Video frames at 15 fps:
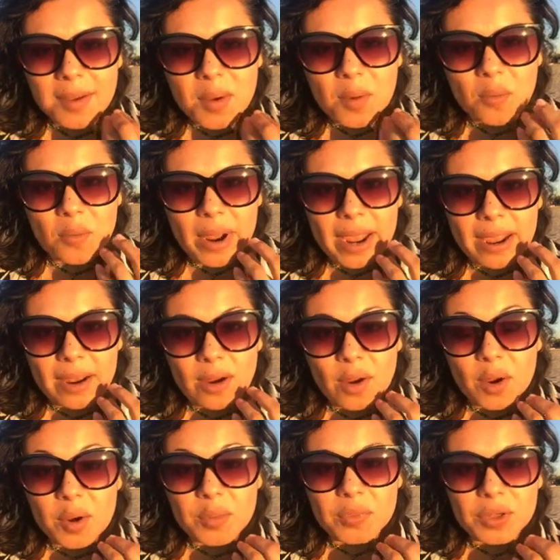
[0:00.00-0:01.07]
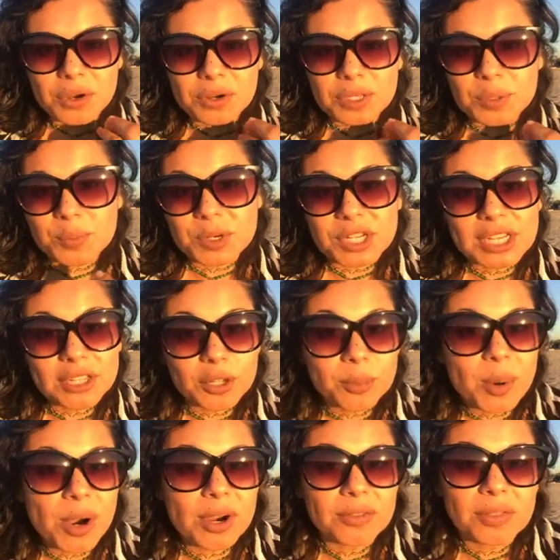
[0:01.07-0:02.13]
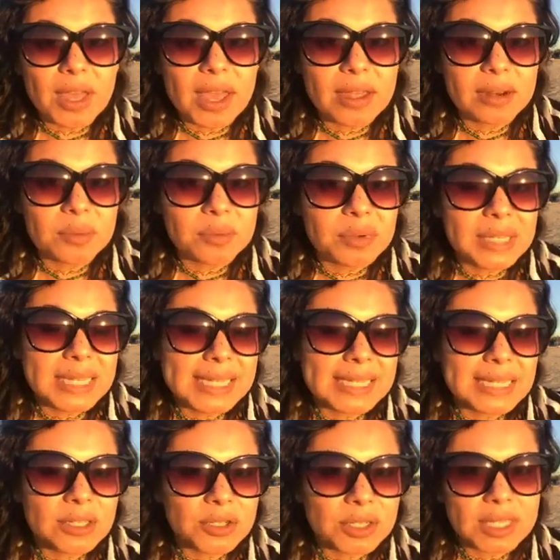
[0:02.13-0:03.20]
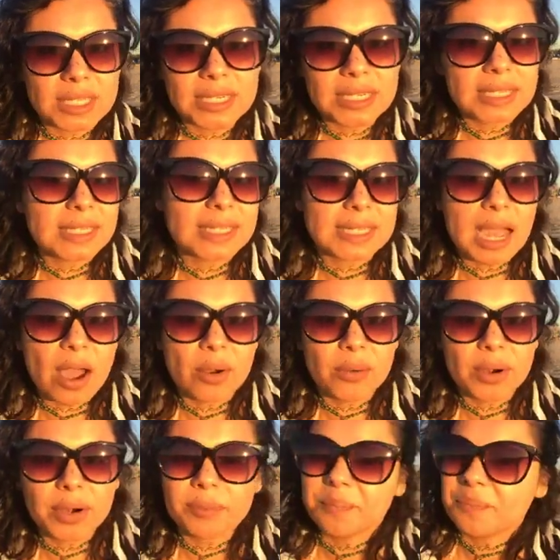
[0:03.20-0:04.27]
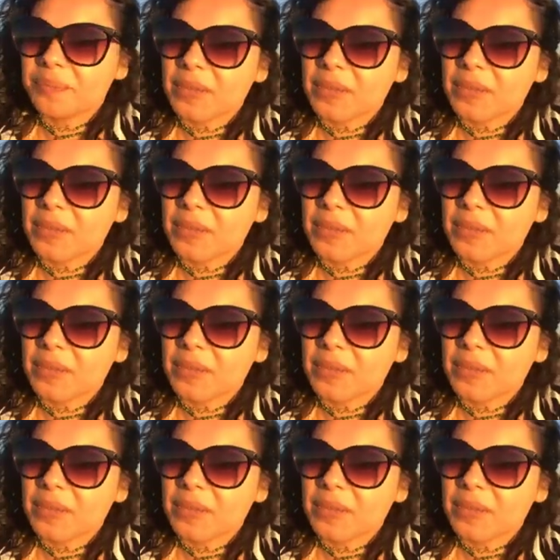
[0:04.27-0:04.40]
where there's a particular part that really is interested in sour,